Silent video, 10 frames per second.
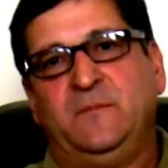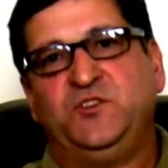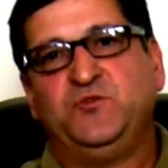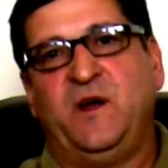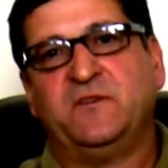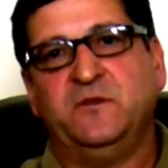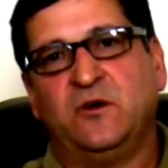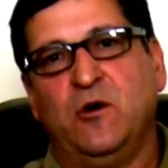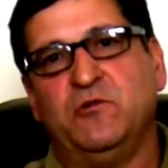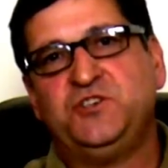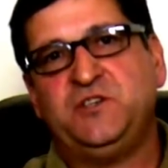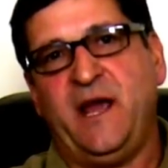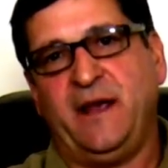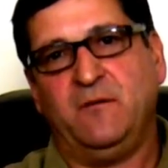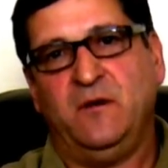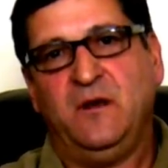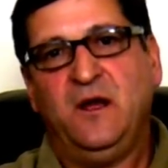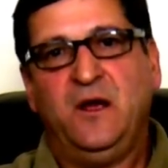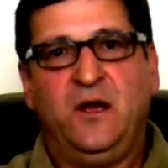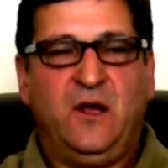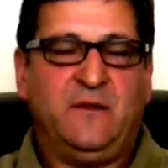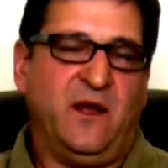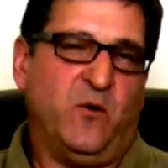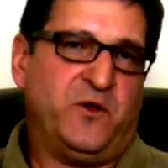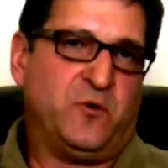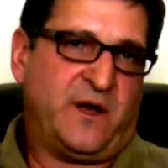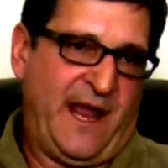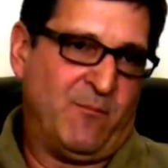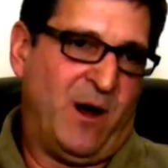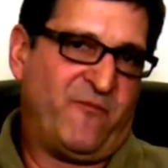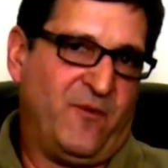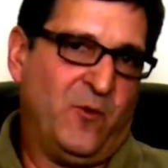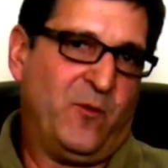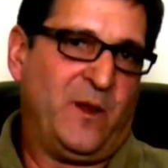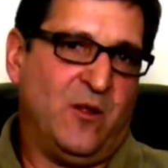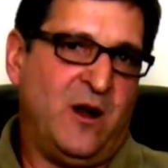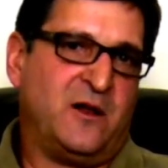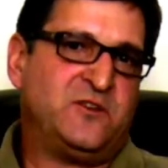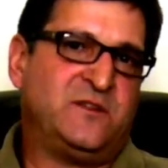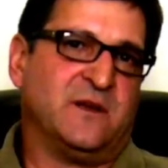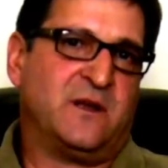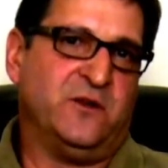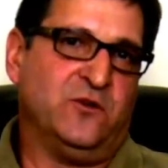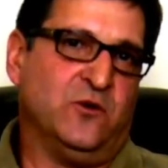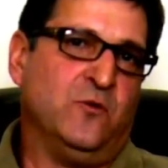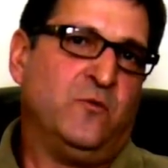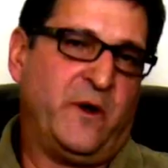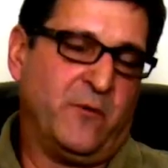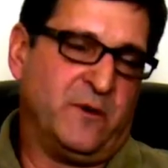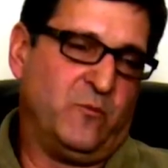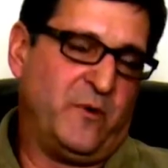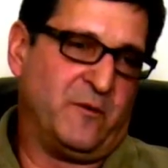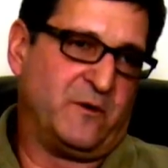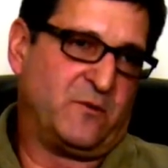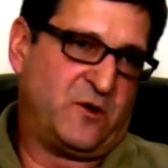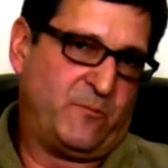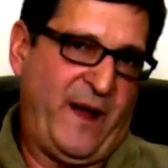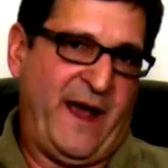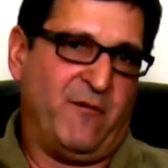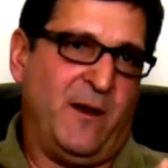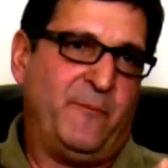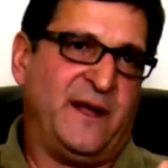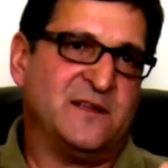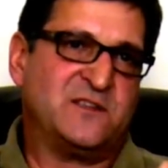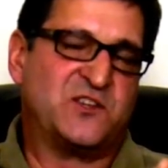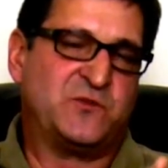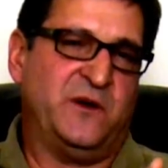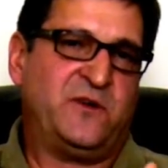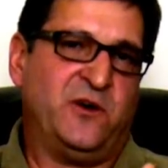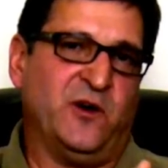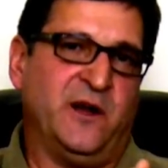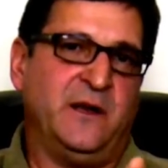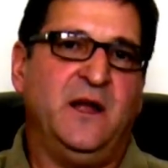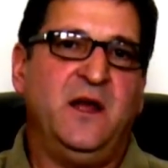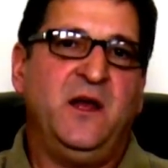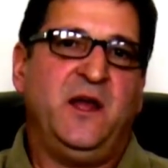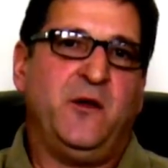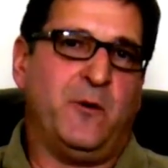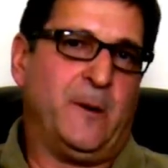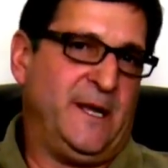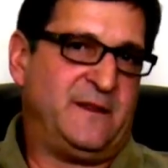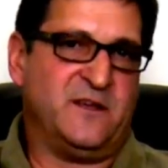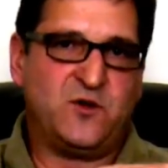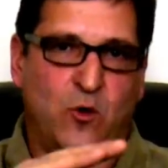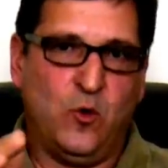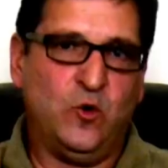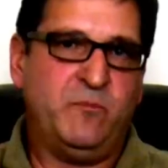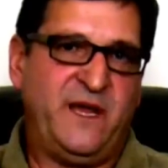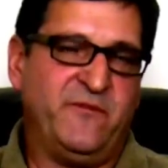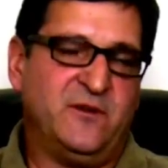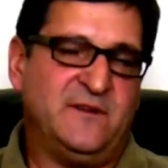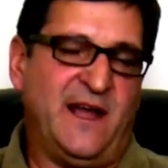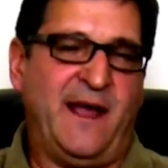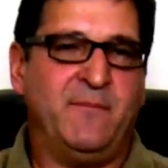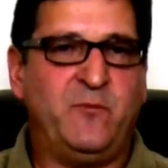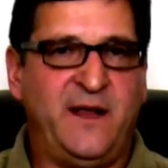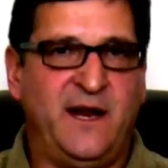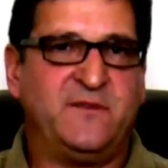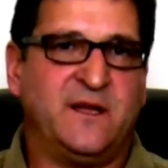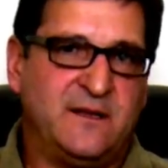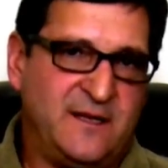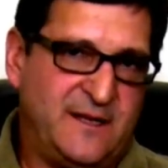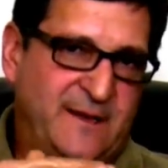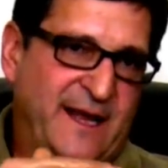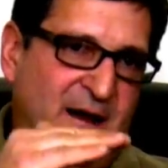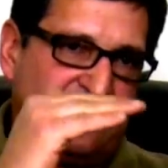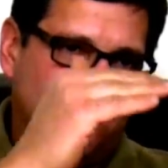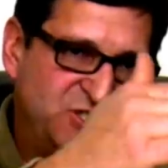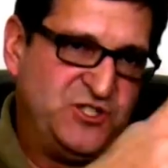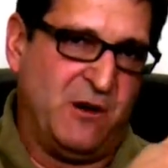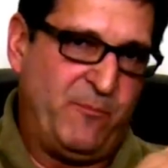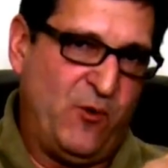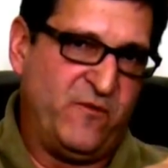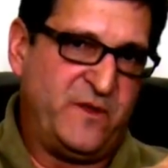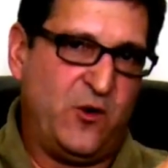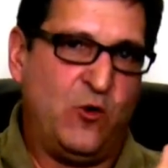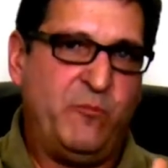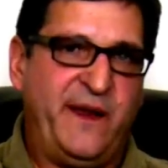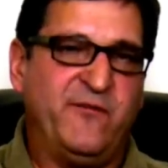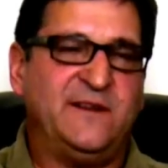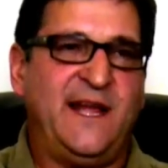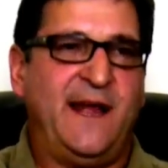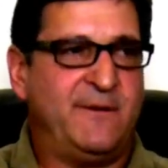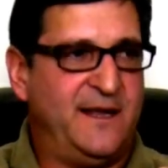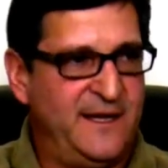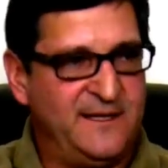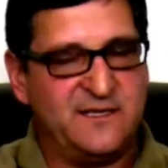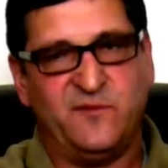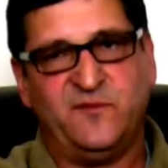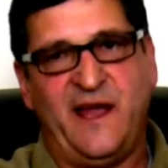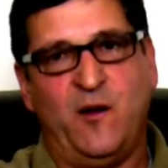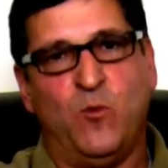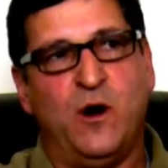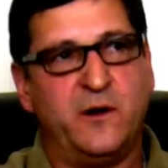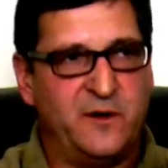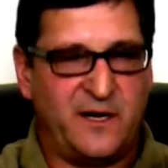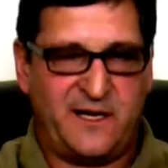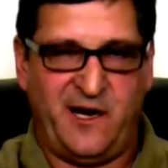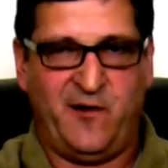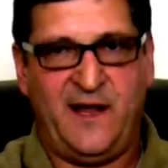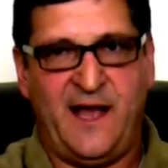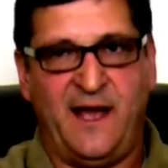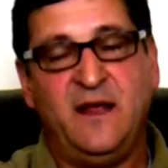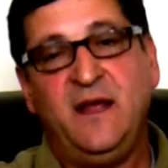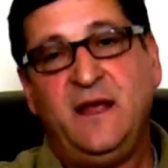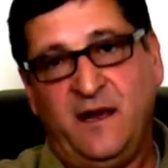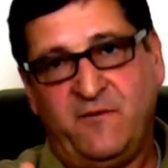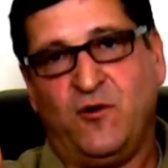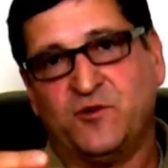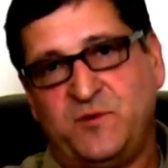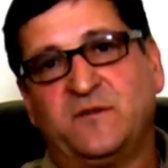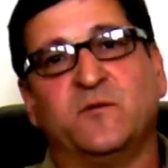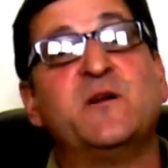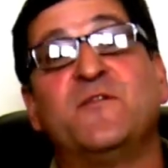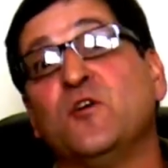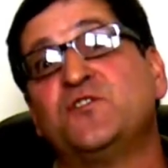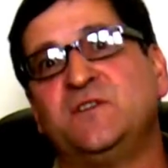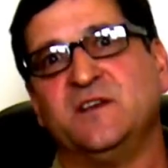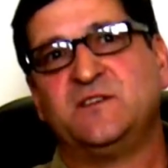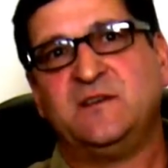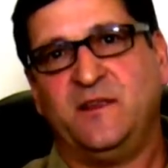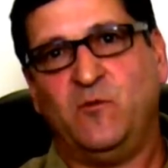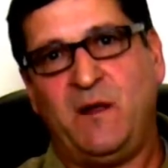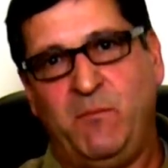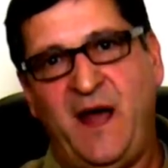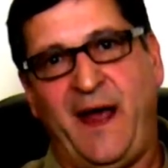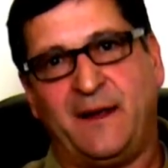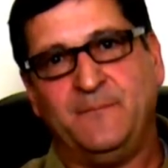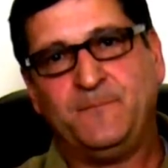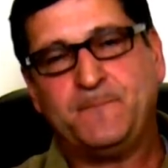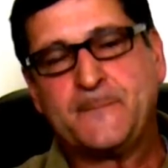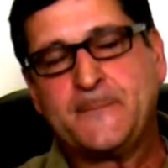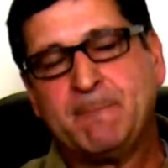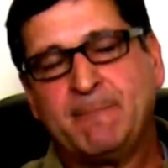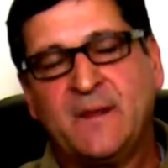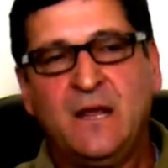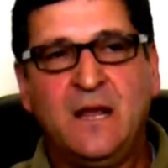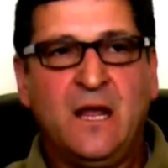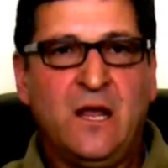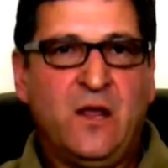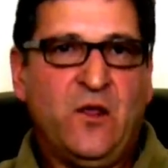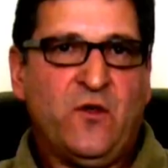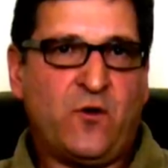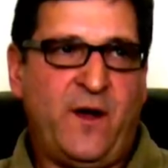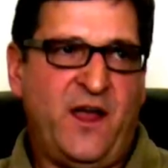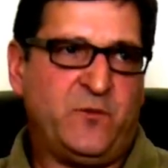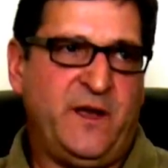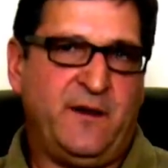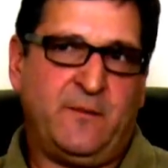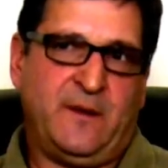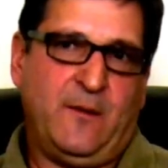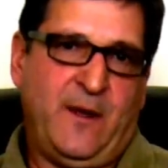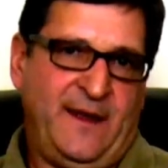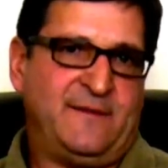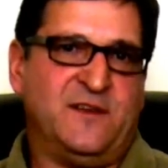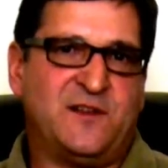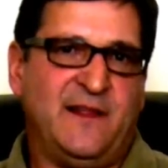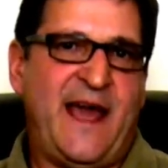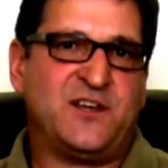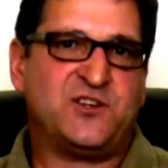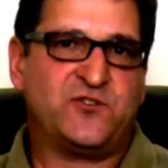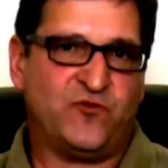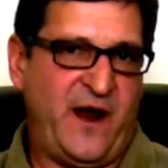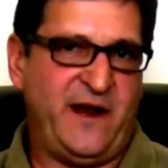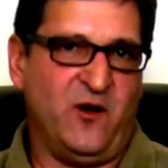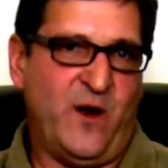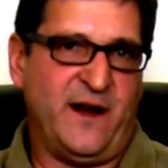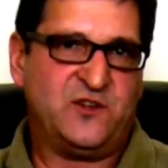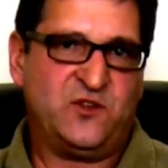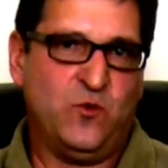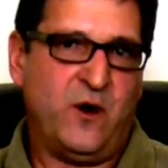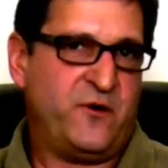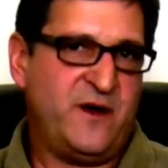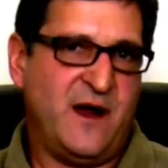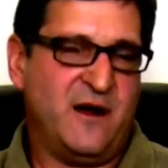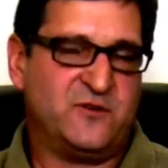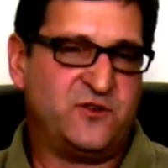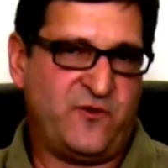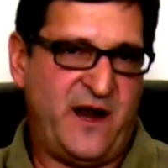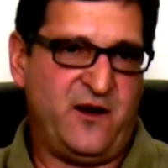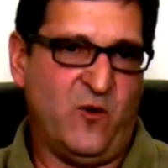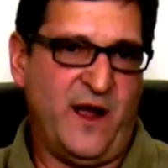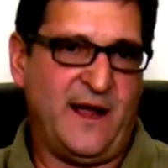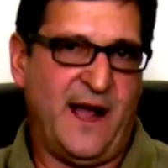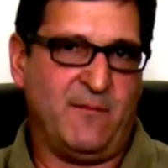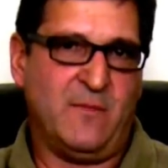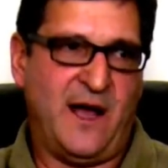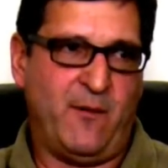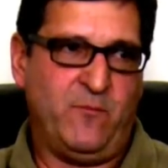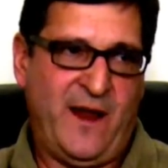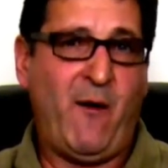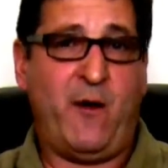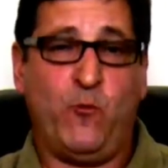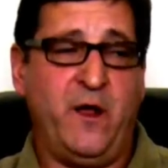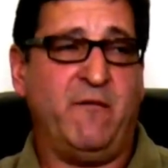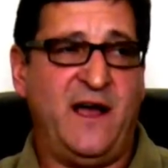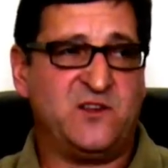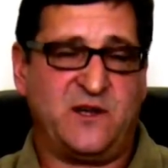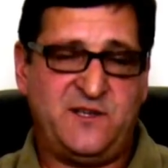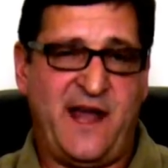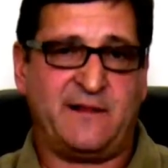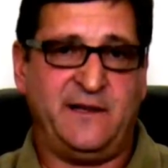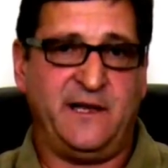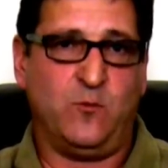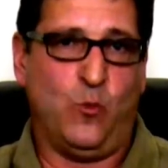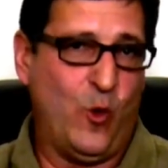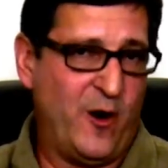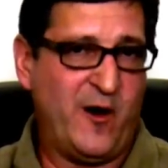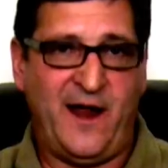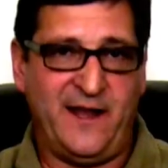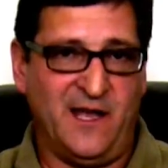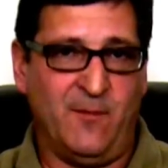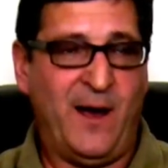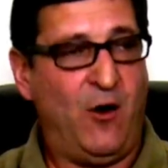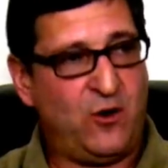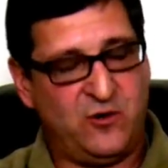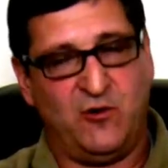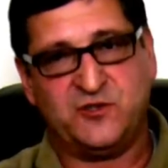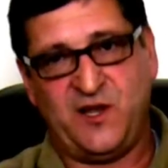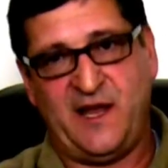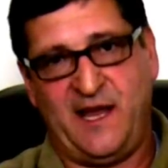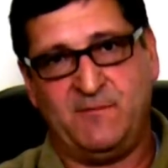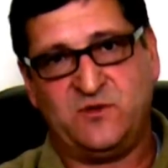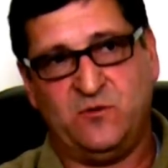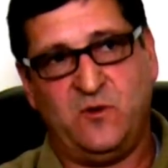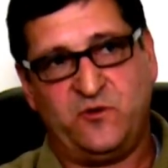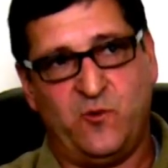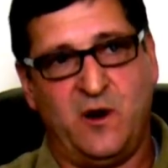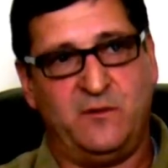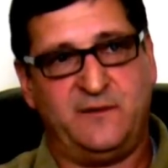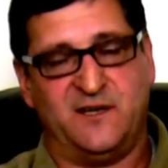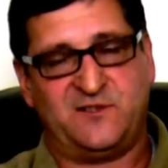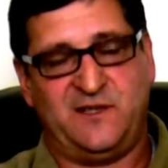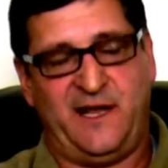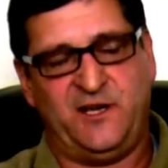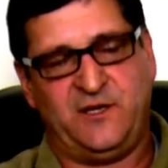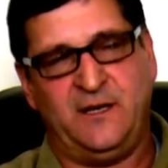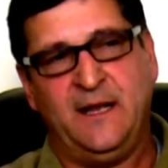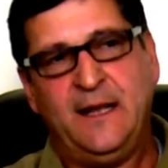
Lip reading: that you have to negotiate. When you came up from where we launched the canoe, we would paddle up against the swift current. We would hit this old beaver dam, and we'd have to get out, just jump over the old beaver dam, get into the flat water, and carry on. And of course, we have to reverse this on the way back. So as we hit this last straightaway, this 200-yard straightaway, now I realize exactly where I am, how close I am to our destination,